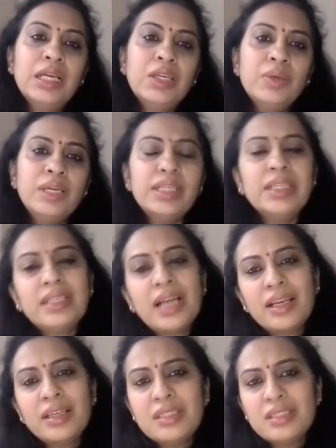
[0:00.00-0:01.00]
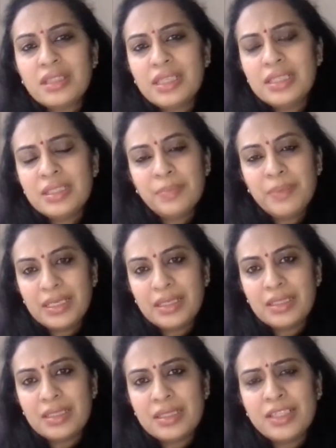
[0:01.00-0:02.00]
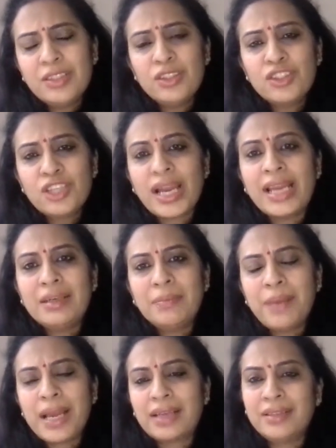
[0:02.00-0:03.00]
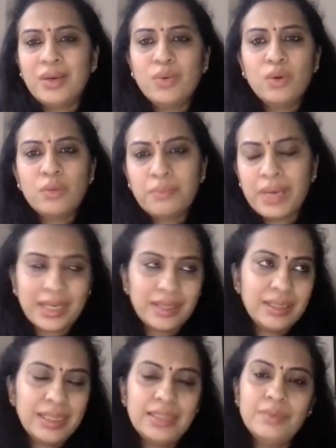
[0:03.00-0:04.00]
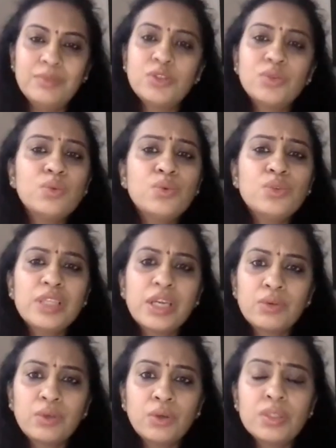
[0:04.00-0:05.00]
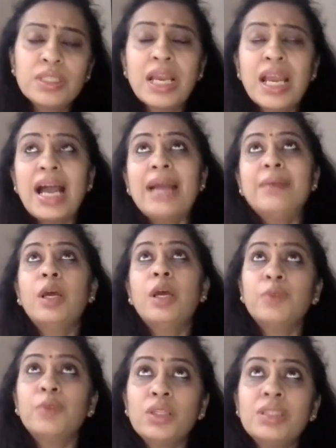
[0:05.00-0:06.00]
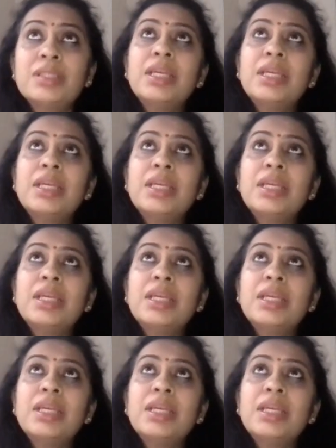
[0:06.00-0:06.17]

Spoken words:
You can encourage independence. Let your child pack their own bag. Let them choose their own clothes. And I'm not